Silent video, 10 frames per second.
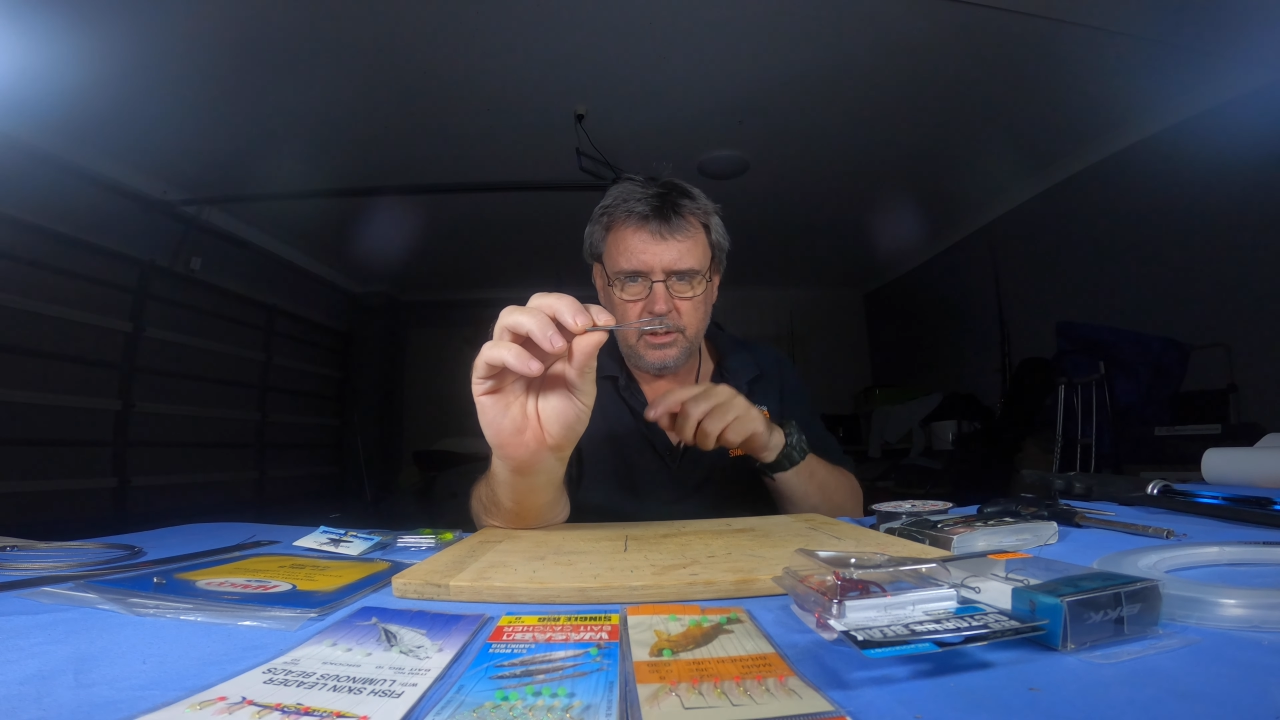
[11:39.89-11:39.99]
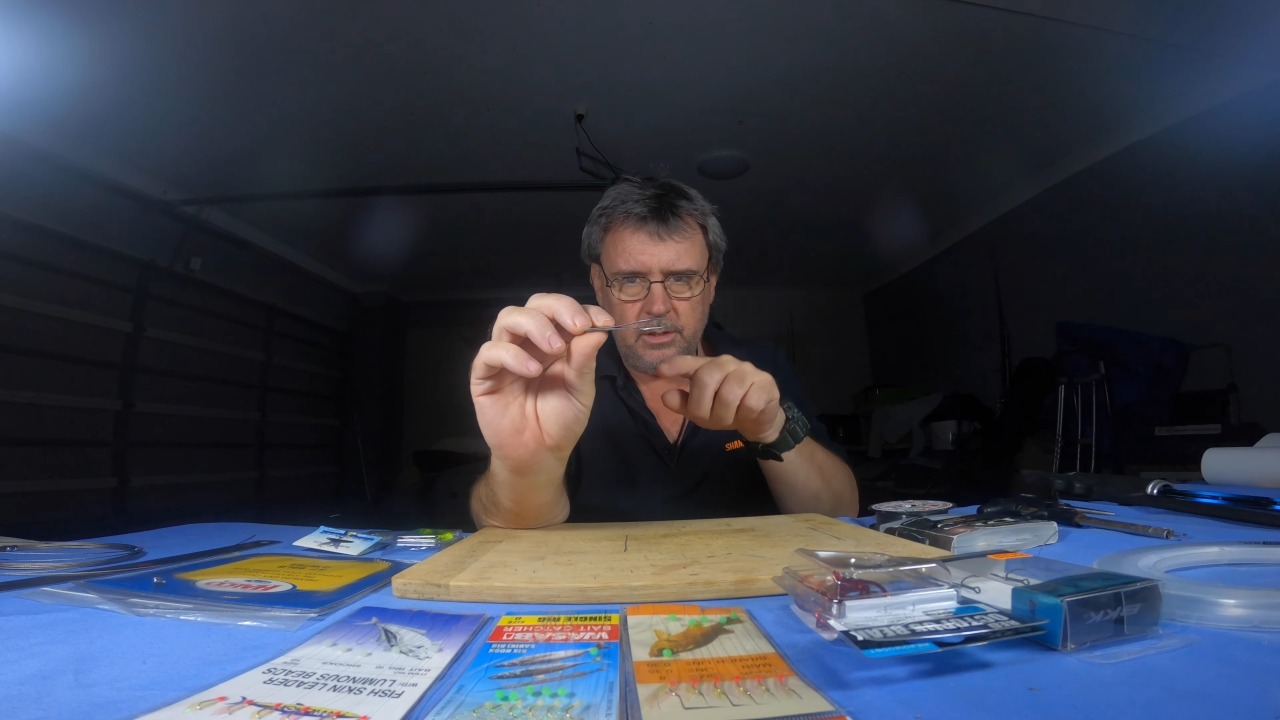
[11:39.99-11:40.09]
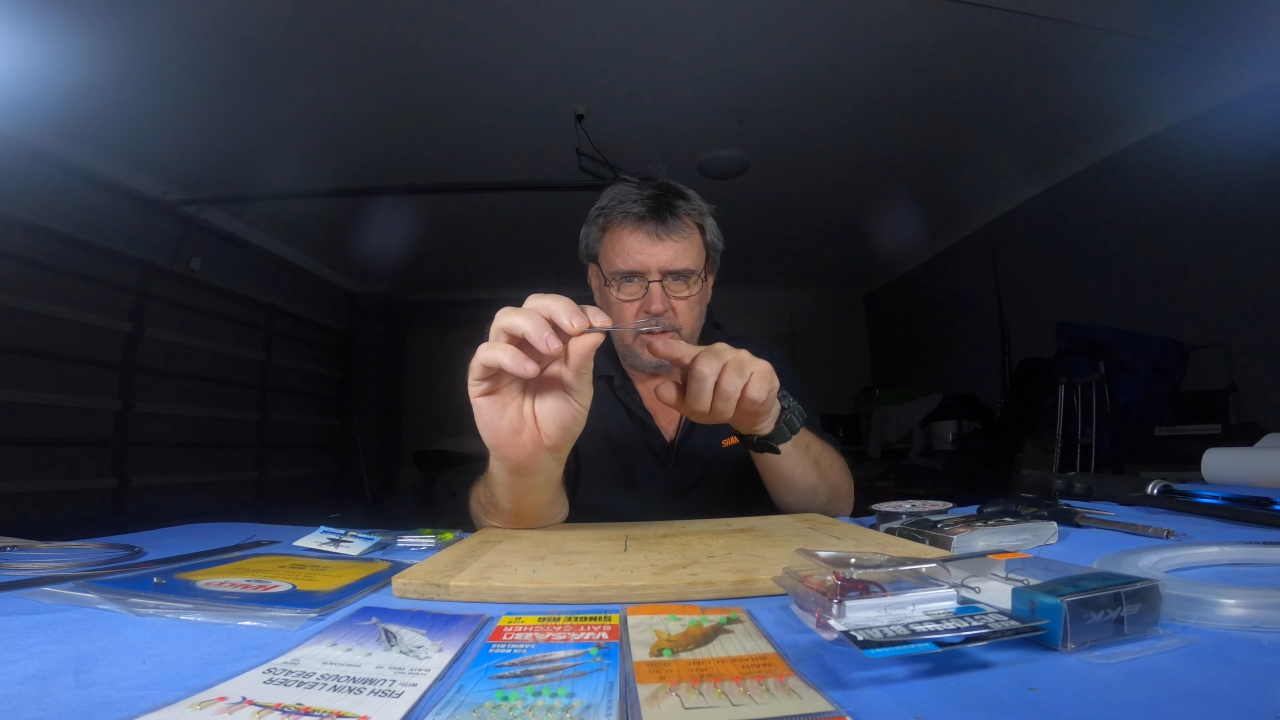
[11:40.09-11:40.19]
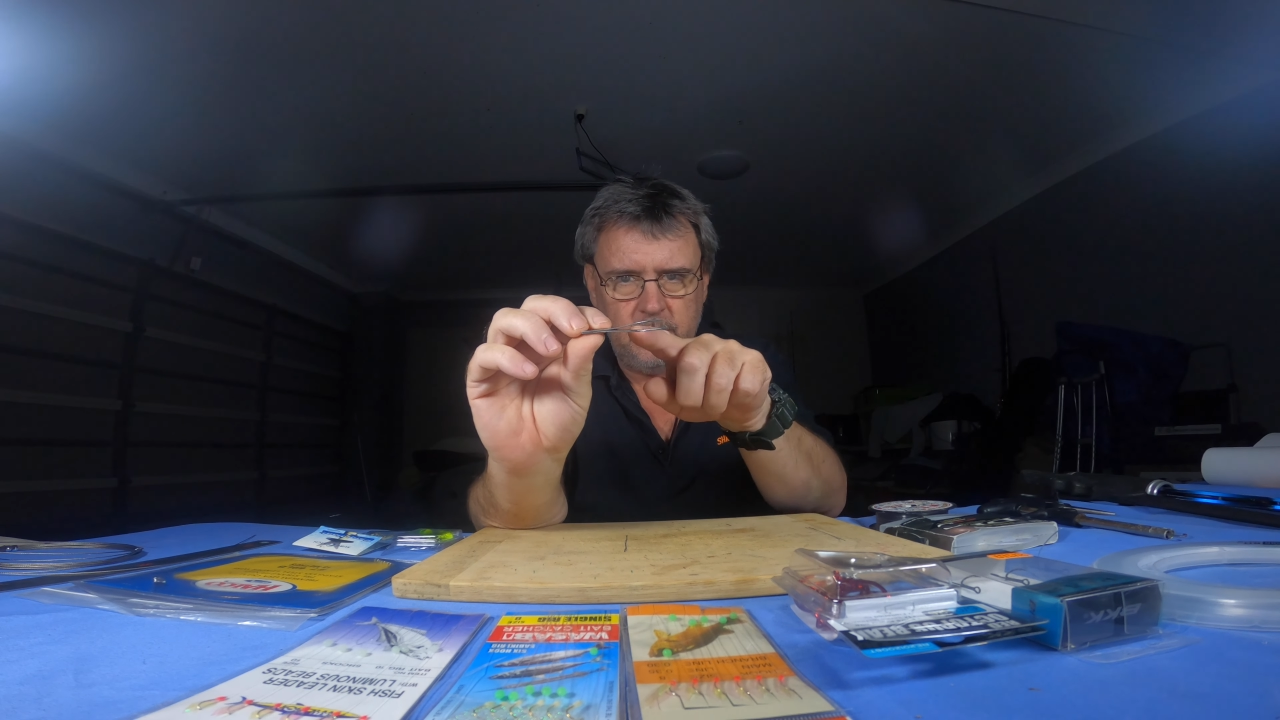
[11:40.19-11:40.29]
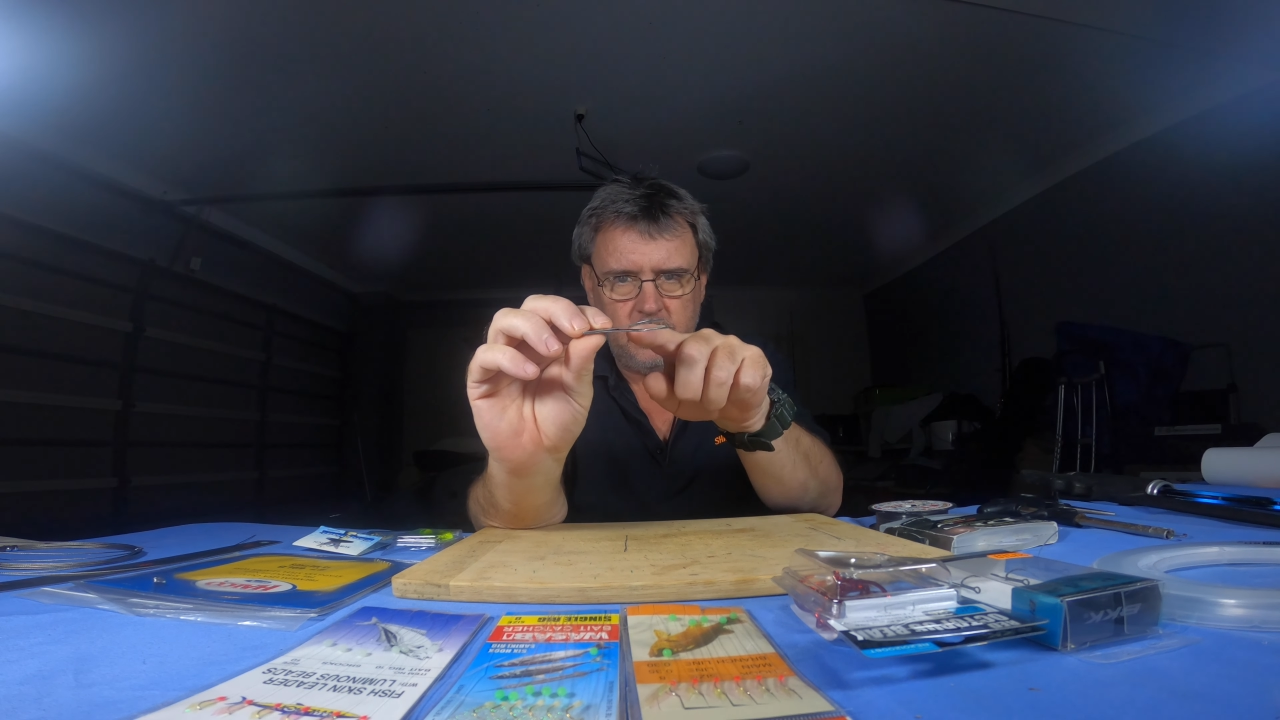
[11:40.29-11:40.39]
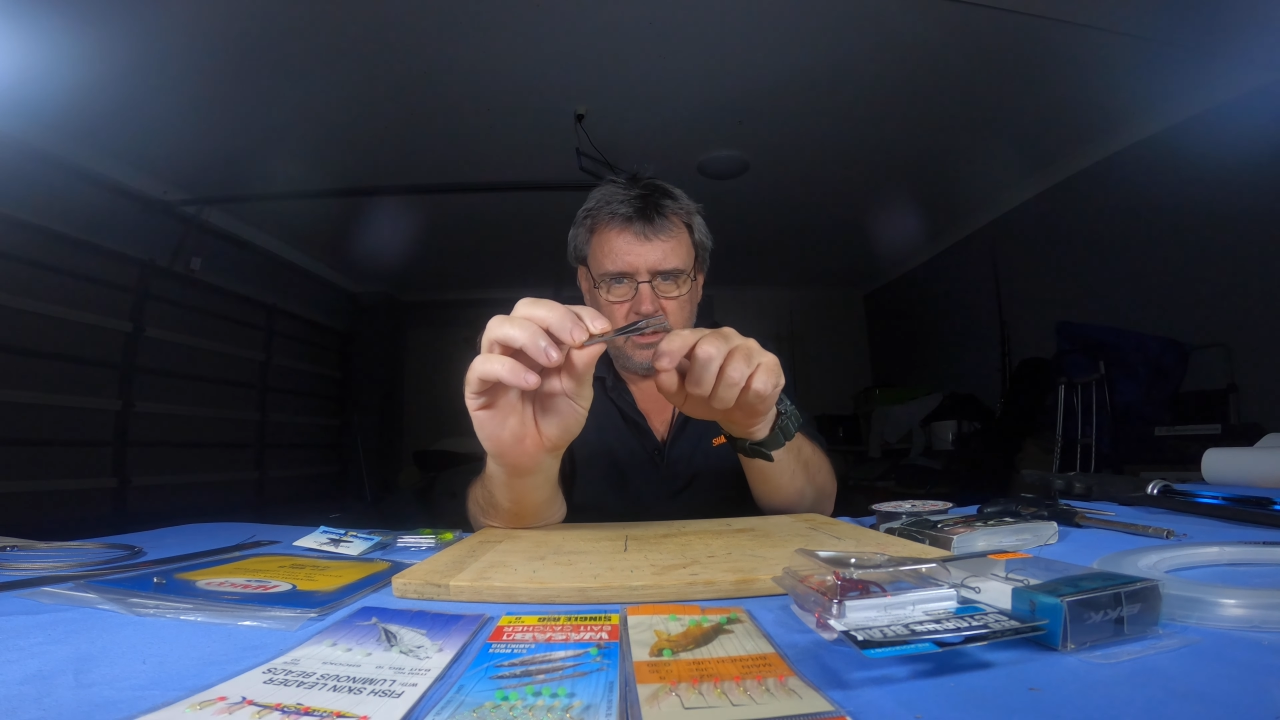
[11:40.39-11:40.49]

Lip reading: You can see it's